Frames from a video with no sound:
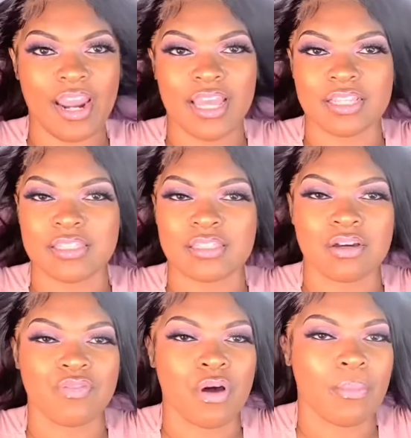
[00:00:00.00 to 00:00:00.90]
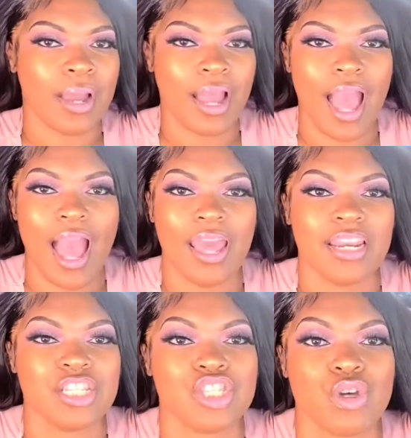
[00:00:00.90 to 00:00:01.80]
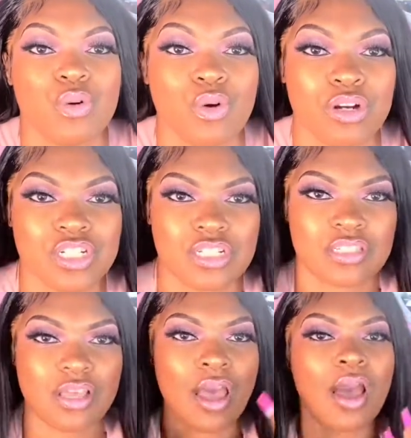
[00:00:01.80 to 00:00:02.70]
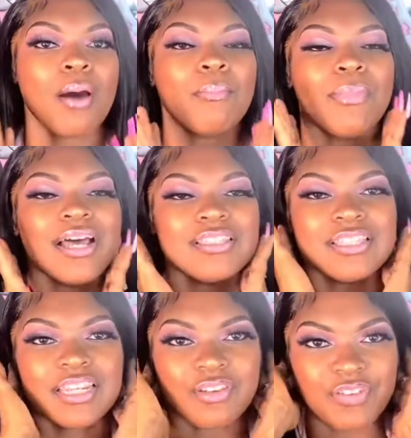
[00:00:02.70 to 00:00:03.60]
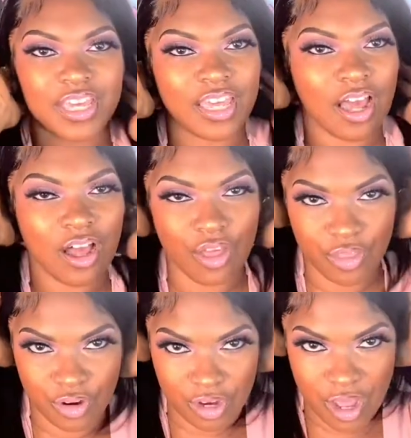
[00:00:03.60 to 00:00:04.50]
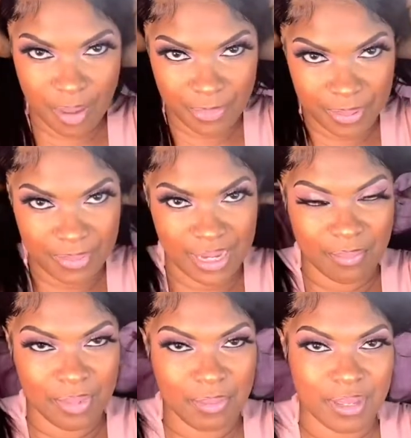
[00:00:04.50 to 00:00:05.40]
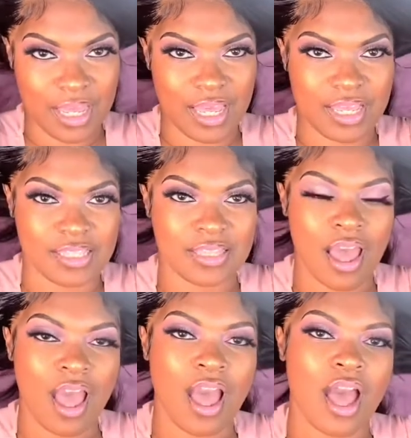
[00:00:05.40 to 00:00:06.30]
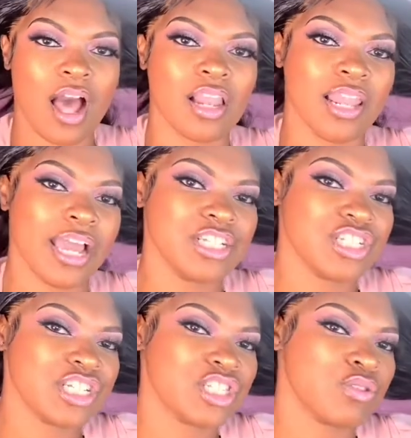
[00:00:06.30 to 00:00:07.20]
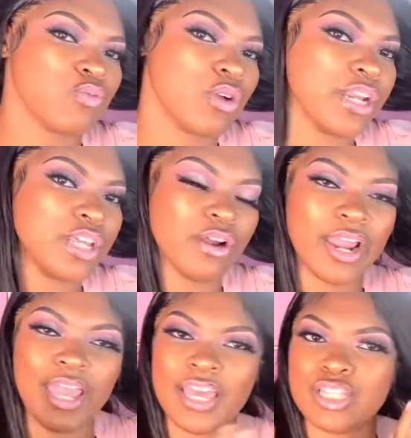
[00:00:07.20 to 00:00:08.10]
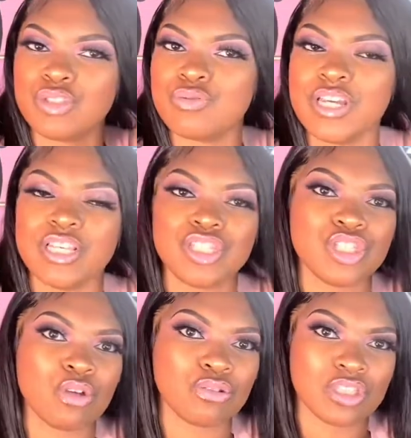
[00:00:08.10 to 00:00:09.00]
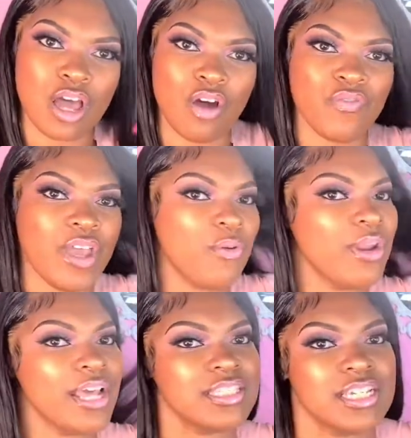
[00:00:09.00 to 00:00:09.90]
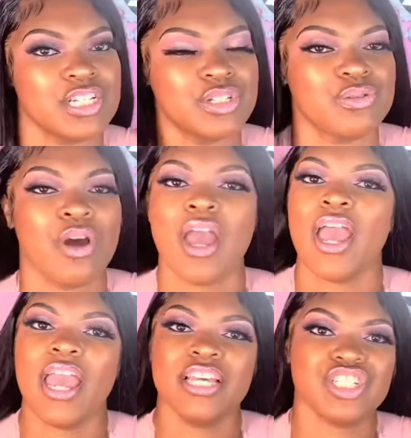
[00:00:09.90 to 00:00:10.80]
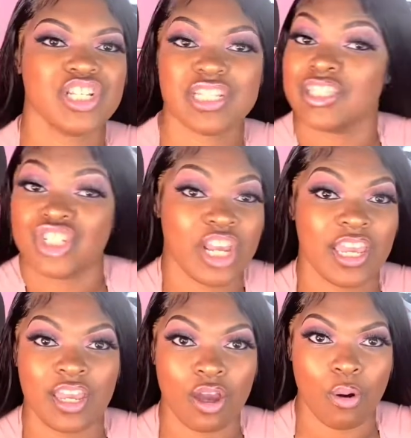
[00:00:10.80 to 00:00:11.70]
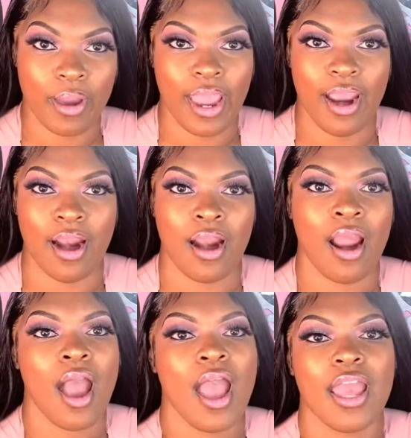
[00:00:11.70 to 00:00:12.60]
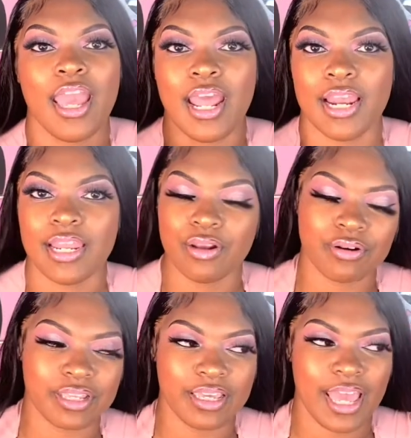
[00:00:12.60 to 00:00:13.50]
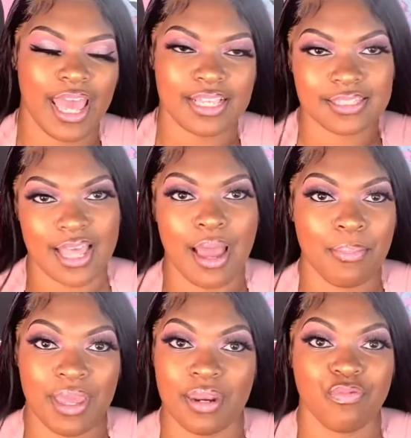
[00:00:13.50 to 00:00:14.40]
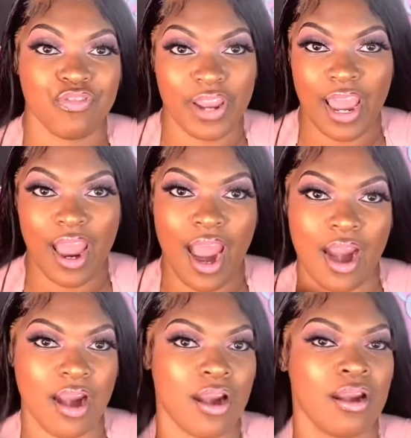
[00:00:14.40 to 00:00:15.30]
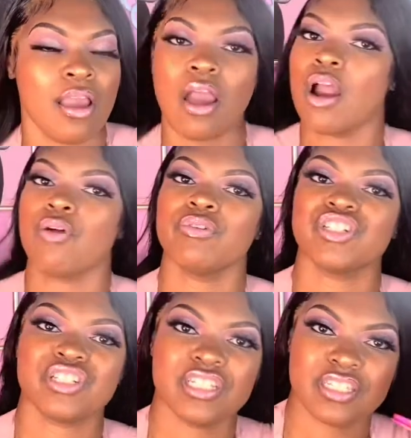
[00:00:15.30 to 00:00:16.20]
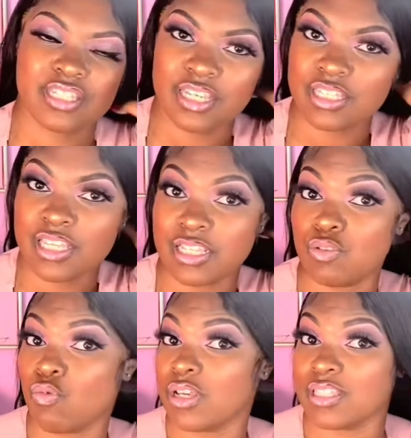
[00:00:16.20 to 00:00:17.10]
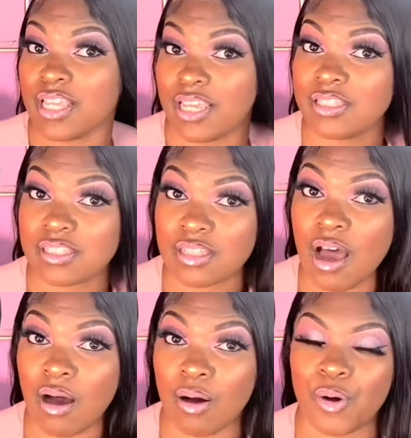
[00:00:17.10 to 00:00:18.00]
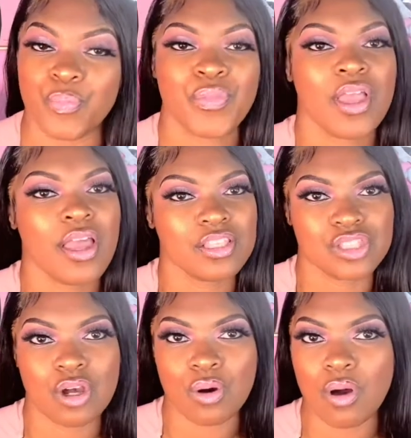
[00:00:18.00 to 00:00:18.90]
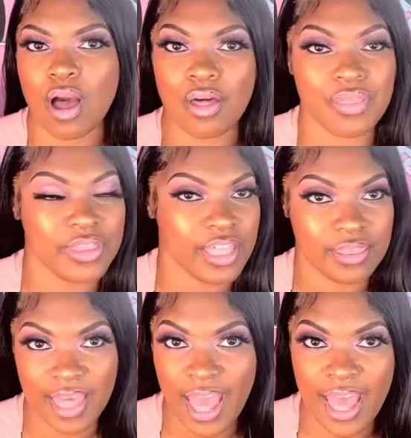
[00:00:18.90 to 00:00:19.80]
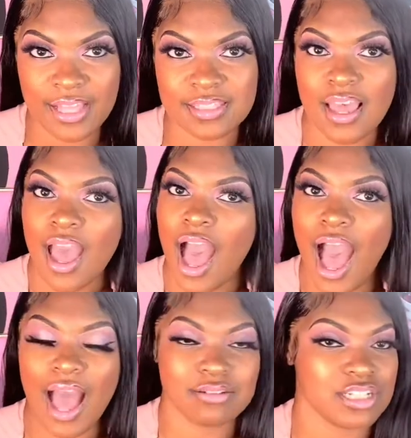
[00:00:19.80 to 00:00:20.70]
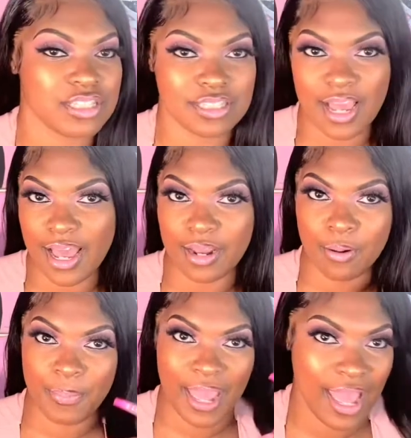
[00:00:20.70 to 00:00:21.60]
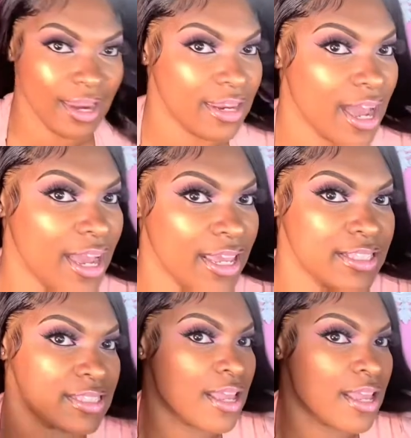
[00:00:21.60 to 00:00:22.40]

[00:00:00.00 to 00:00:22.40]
itself, oh my God, and it's so gorgeous. My significant other complimented me because like just running your hands through it, it's so soft. And when I tell you it's just shake and go hair, it literally has not been flat ironed originally since it was installed. So other than that, I just tied up at night